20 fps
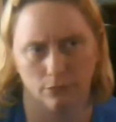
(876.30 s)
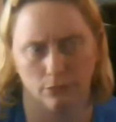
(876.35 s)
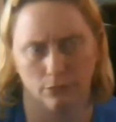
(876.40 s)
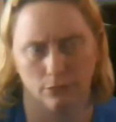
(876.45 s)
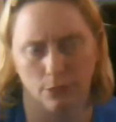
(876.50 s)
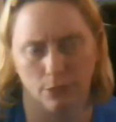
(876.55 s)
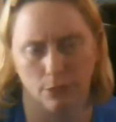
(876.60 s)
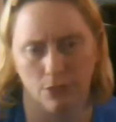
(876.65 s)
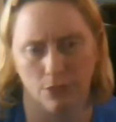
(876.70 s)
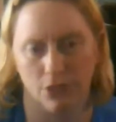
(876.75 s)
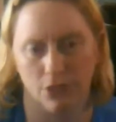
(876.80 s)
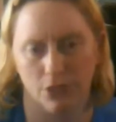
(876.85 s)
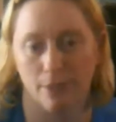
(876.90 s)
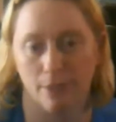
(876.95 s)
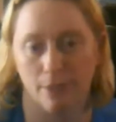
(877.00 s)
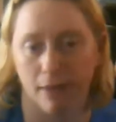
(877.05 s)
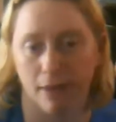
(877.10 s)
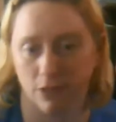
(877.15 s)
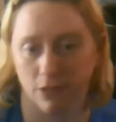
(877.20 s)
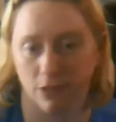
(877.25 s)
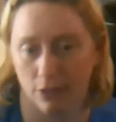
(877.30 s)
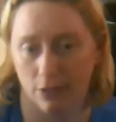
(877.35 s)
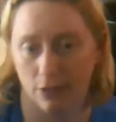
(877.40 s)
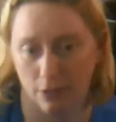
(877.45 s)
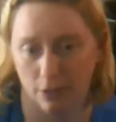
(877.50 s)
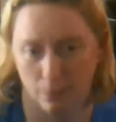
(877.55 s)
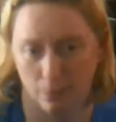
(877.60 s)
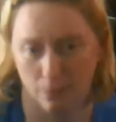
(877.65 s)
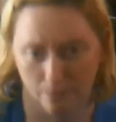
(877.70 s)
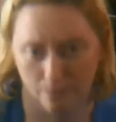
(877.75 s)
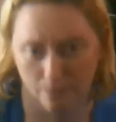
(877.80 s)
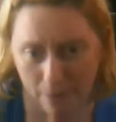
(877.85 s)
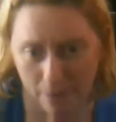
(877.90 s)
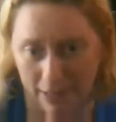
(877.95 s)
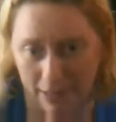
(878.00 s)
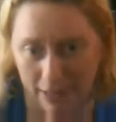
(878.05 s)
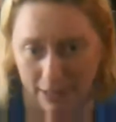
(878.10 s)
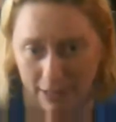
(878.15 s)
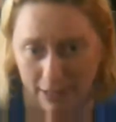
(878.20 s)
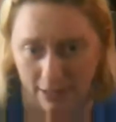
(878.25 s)
me just get back to the
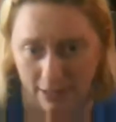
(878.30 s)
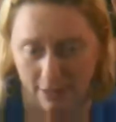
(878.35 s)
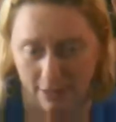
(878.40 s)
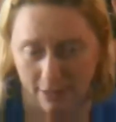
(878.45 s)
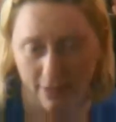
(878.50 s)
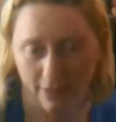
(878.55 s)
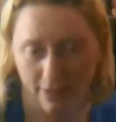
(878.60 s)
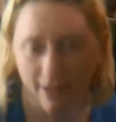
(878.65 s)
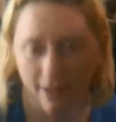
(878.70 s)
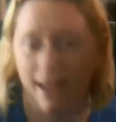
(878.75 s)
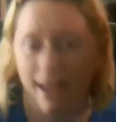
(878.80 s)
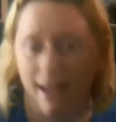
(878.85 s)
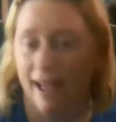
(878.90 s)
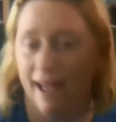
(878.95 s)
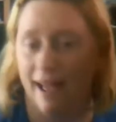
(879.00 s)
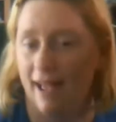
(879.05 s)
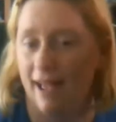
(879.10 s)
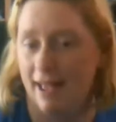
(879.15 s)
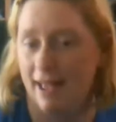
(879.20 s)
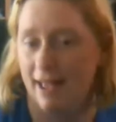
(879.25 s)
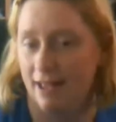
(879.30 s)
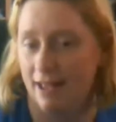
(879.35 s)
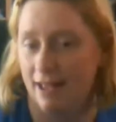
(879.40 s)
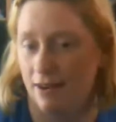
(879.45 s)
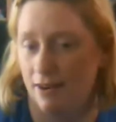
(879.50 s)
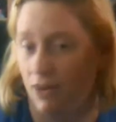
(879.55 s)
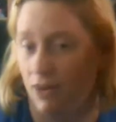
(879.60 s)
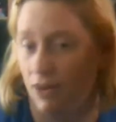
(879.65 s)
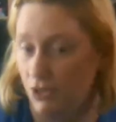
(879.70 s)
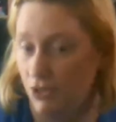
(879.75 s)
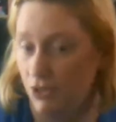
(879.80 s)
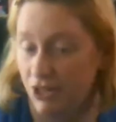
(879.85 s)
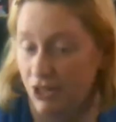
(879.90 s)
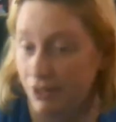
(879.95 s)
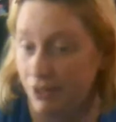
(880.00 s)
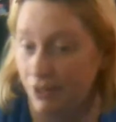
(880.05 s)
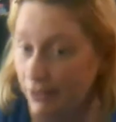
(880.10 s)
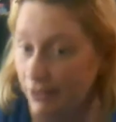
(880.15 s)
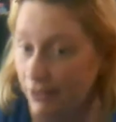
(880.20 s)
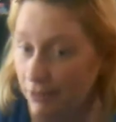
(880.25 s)
Pisces and
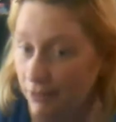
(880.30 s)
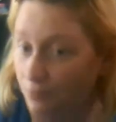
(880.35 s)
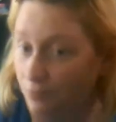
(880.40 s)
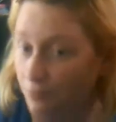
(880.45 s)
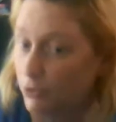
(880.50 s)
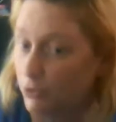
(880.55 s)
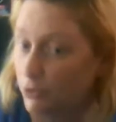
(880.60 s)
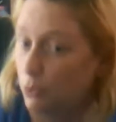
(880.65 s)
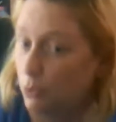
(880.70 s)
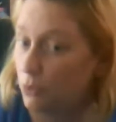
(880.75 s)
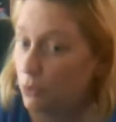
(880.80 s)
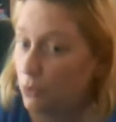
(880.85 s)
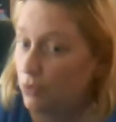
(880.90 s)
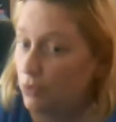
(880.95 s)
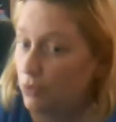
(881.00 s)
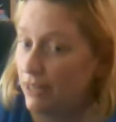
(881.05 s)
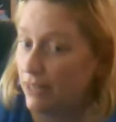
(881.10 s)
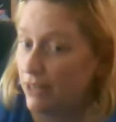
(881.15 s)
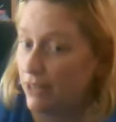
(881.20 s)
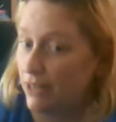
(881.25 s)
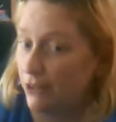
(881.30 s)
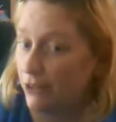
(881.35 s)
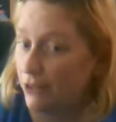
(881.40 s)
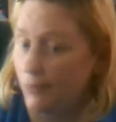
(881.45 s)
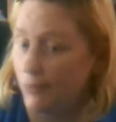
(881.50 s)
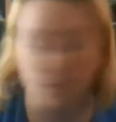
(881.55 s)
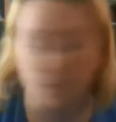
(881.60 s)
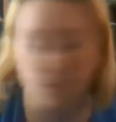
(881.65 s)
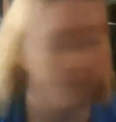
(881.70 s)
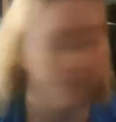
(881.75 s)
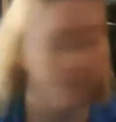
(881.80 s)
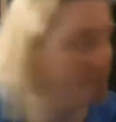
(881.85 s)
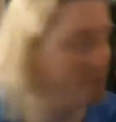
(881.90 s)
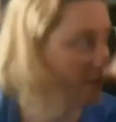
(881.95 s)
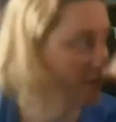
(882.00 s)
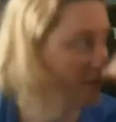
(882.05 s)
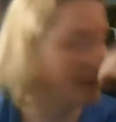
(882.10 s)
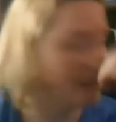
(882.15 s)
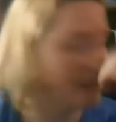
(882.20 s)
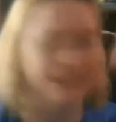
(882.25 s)
Chiron, the one to here.
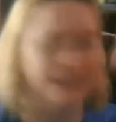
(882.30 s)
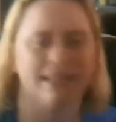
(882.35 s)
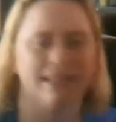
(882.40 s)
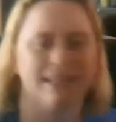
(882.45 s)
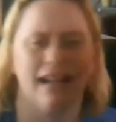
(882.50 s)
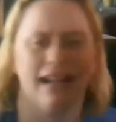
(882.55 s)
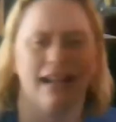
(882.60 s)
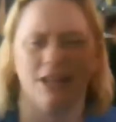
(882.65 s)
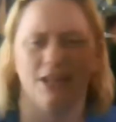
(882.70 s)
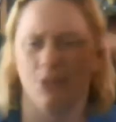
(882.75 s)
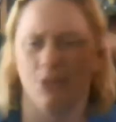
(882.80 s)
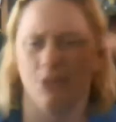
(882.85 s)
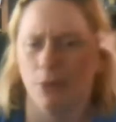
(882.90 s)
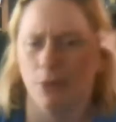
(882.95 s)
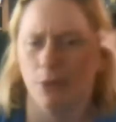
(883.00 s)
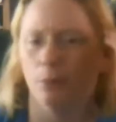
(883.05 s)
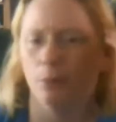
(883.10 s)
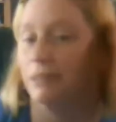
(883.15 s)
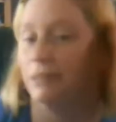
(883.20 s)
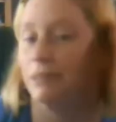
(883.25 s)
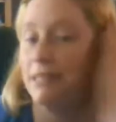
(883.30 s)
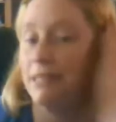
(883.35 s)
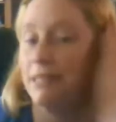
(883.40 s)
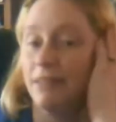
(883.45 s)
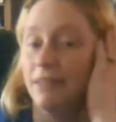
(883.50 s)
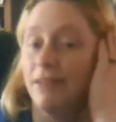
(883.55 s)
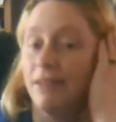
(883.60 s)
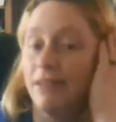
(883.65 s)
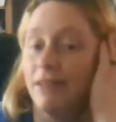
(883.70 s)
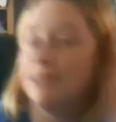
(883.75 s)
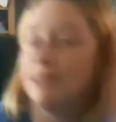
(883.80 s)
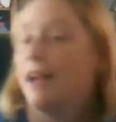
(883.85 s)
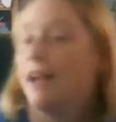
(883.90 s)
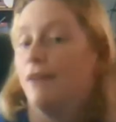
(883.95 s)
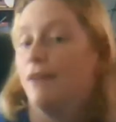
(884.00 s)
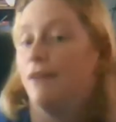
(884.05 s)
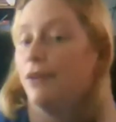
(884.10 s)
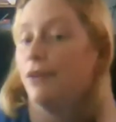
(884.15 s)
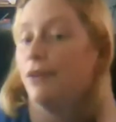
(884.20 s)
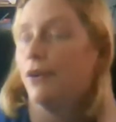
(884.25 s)
This, I don't believe, has
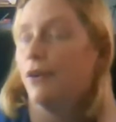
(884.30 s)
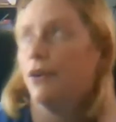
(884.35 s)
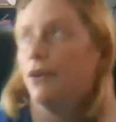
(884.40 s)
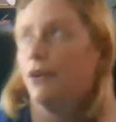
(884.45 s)
ever